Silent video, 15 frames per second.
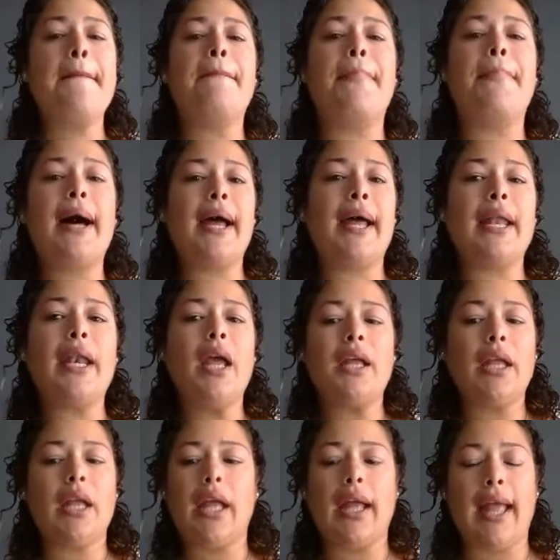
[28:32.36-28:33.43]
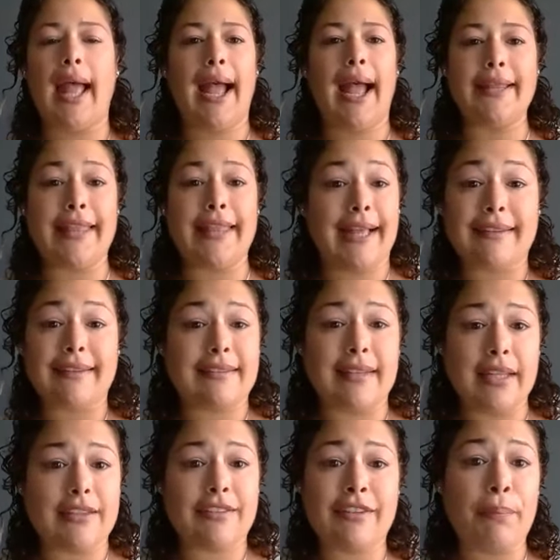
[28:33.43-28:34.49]
But that's
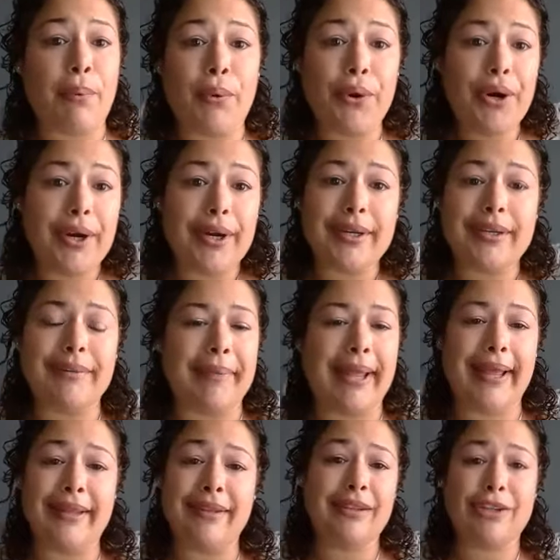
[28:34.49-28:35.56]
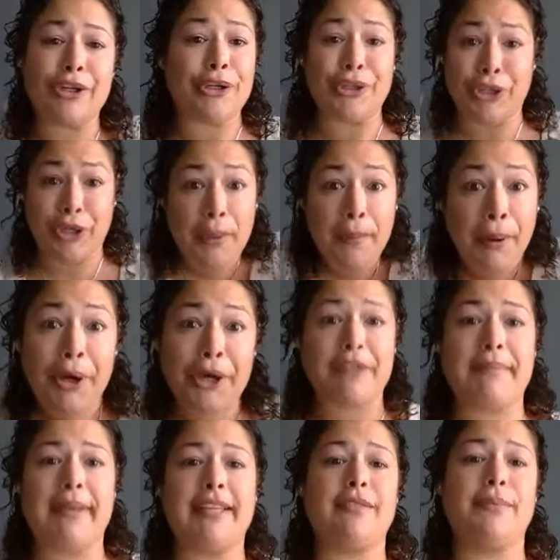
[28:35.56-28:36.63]
support, man. You're part of
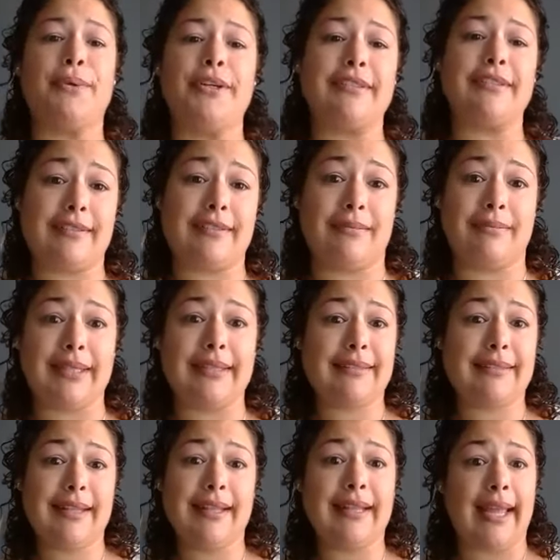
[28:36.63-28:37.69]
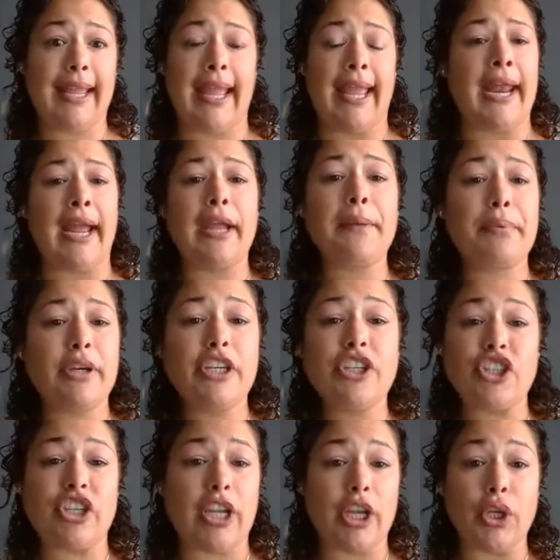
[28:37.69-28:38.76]
my support system, Melissa. Like, and I
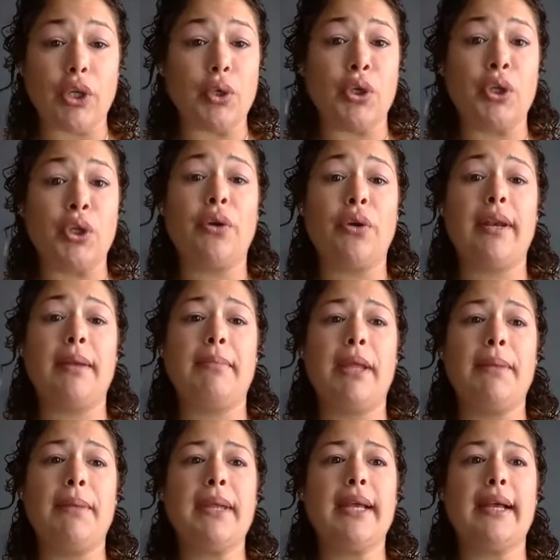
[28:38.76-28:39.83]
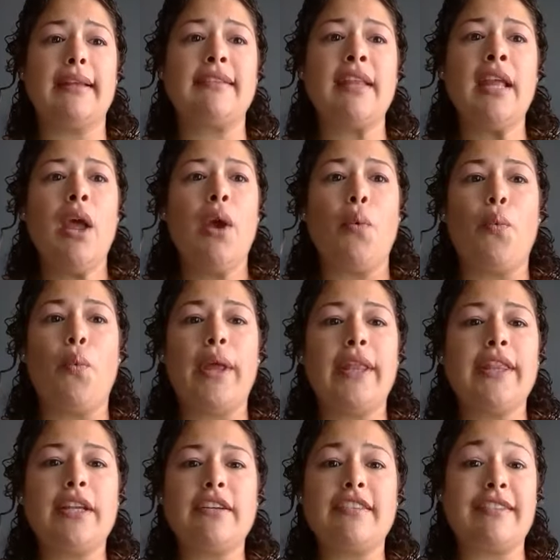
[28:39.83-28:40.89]
appreciate you. You know what I mean? Because when
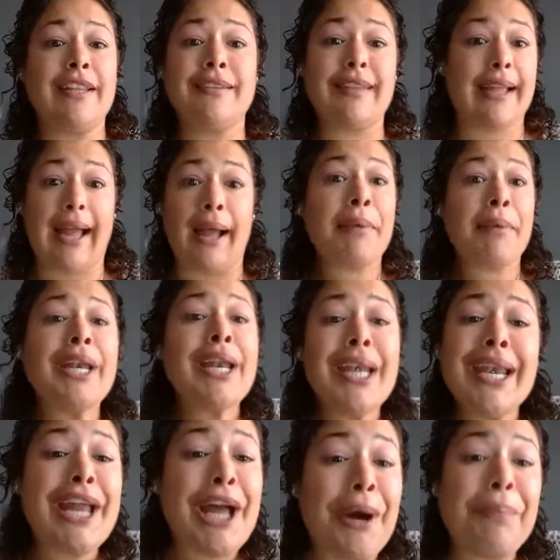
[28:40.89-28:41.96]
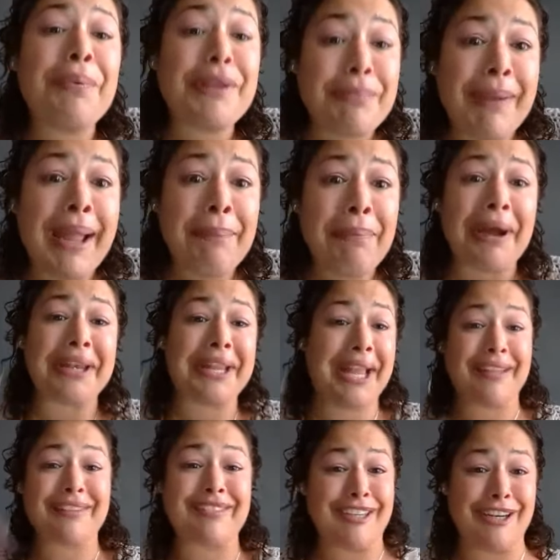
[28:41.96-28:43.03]
there's things like, I'm going to need help with my
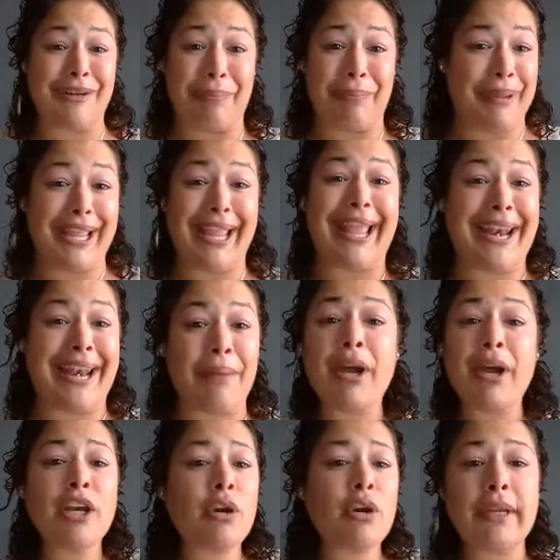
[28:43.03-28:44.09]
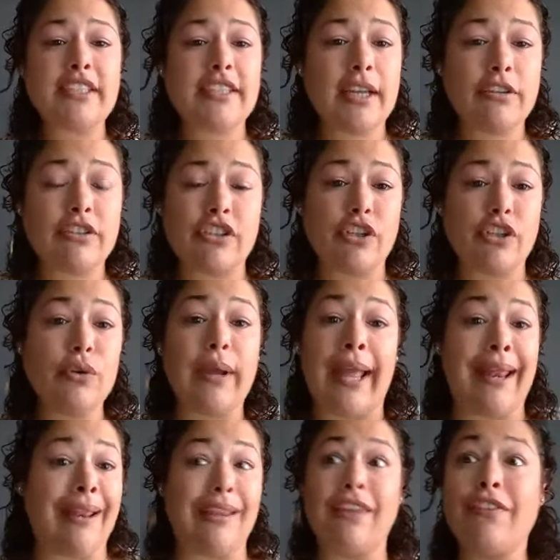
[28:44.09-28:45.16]
podcast in a bit, and I'm going to reach out to you,
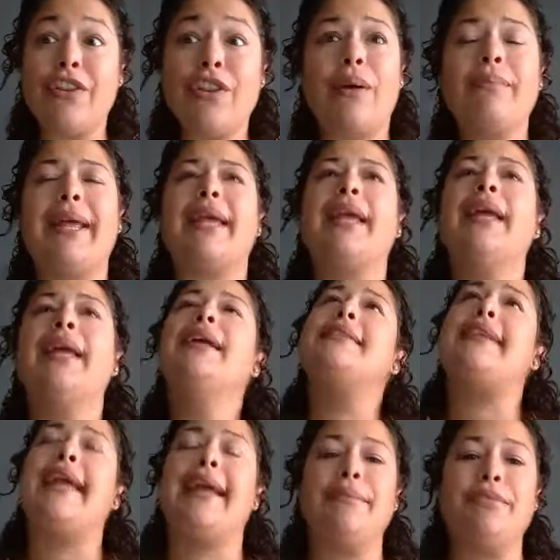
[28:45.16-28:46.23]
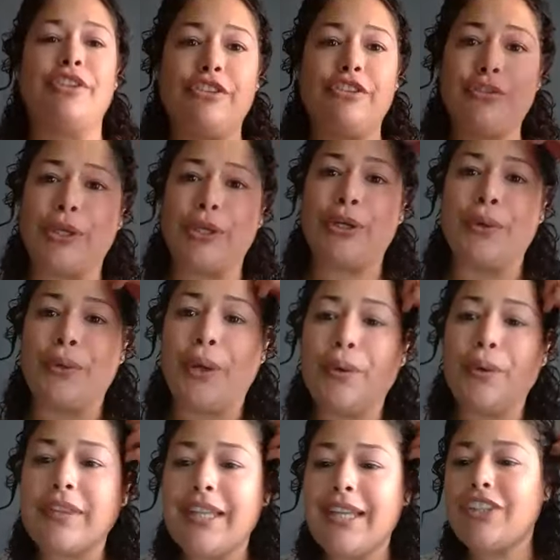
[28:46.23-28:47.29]
even though I'm like, damn, she's doing her
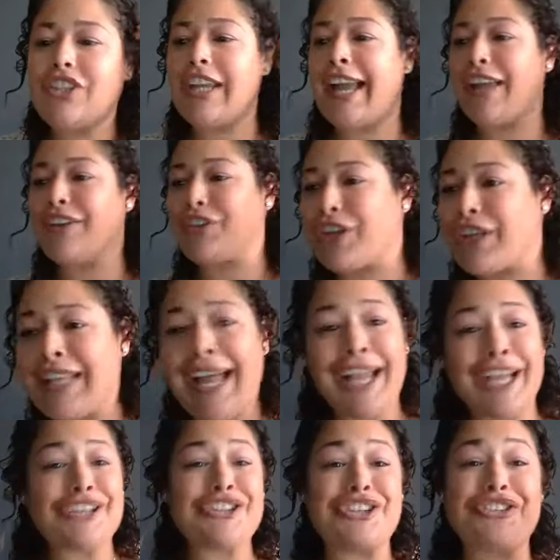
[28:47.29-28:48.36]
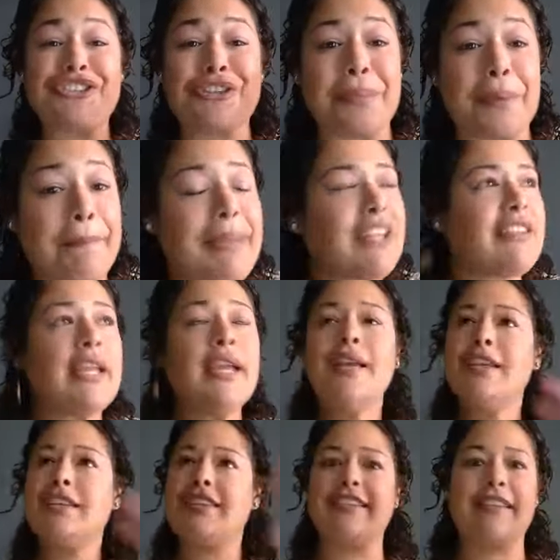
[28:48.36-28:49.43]
own thing. She has her clients. She's super busy.
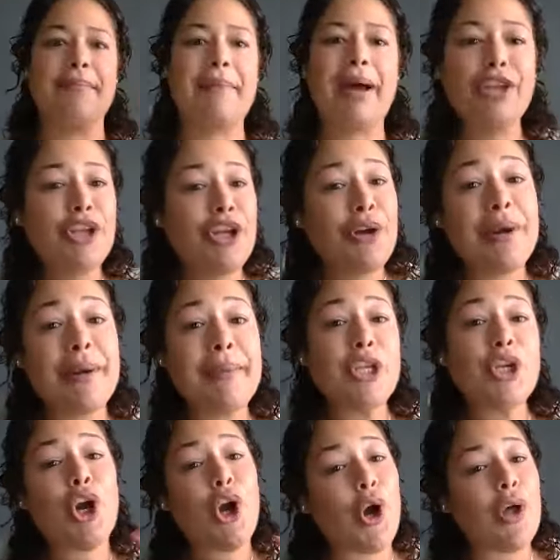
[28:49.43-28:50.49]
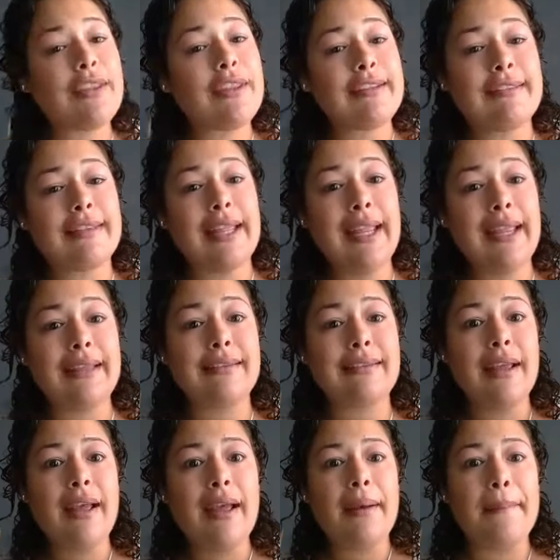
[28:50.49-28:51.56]
She's you know what I mean? You're all these things,
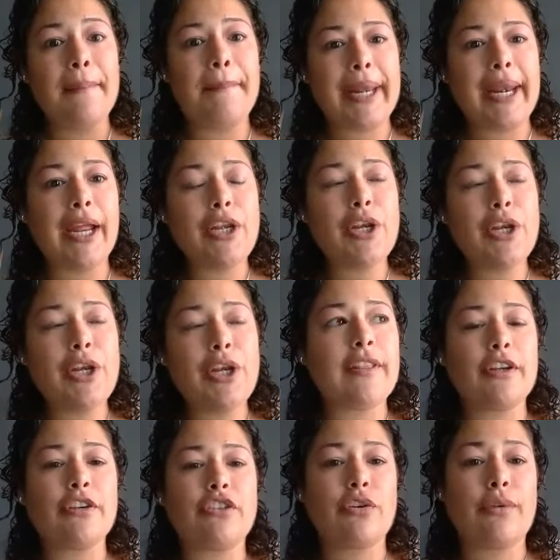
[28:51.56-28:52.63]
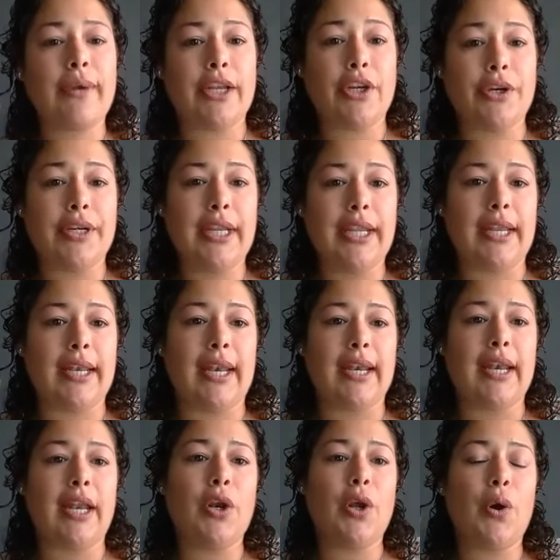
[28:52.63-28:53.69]
but I know that there's a greater need. And
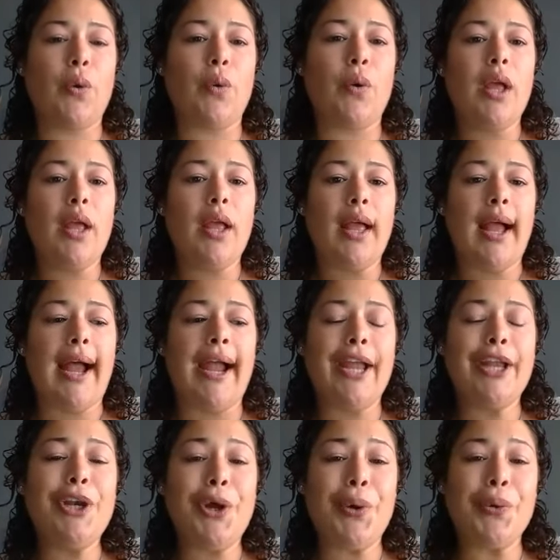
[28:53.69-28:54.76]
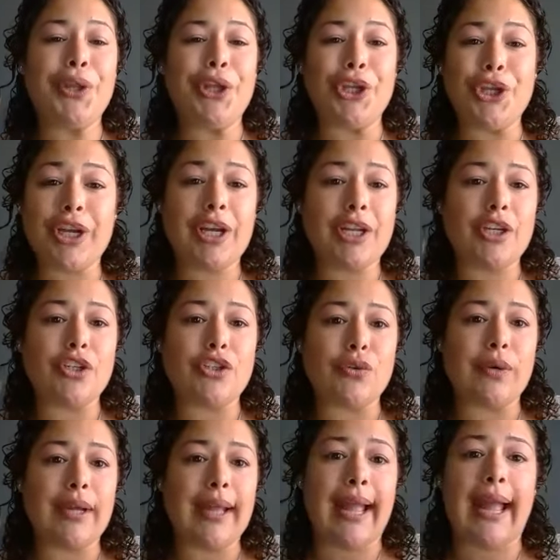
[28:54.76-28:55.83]
I know that you're going to do
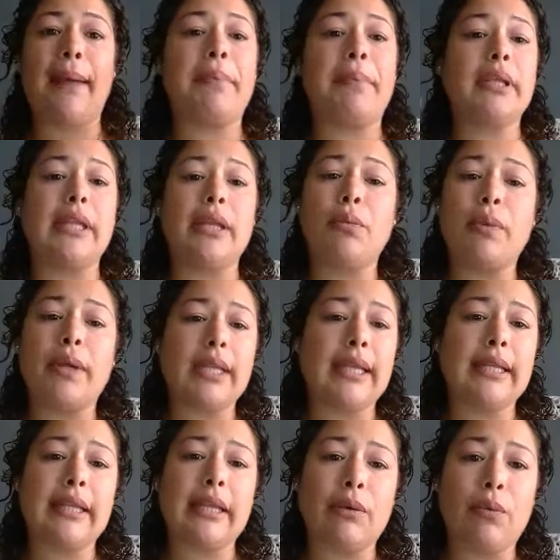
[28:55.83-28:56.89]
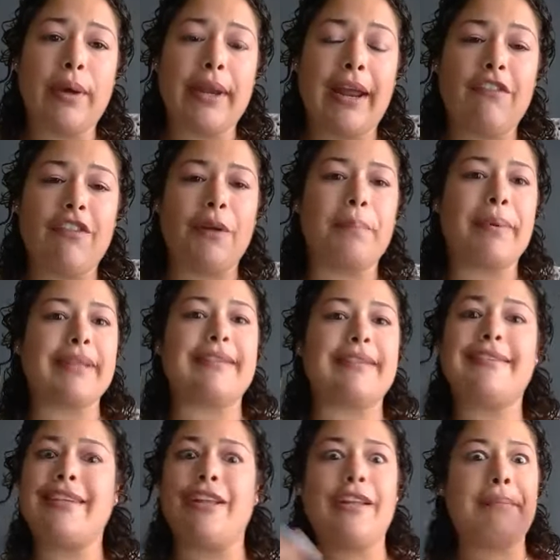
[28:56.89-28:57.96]
it happily, willingly, and whatever, but
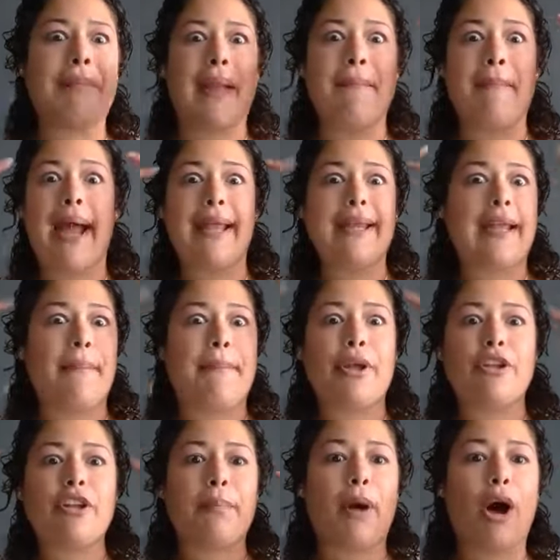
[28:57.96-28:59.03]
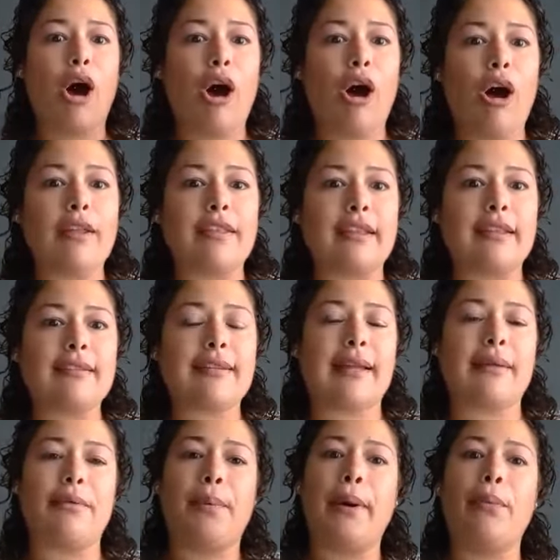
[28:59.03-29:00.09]
still in my mind, I build up all these like,
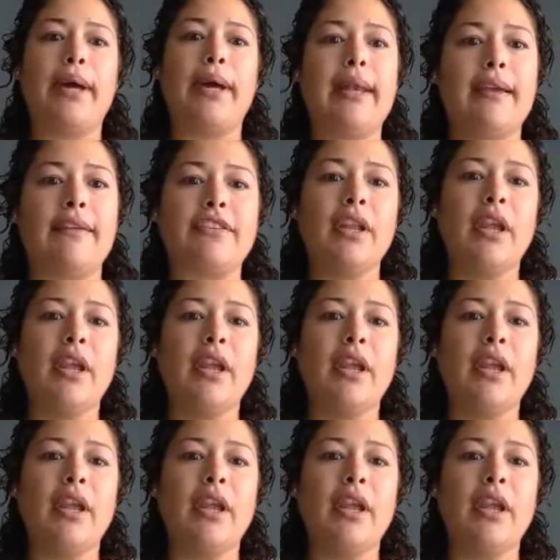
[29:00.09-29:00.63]
well, what ifs?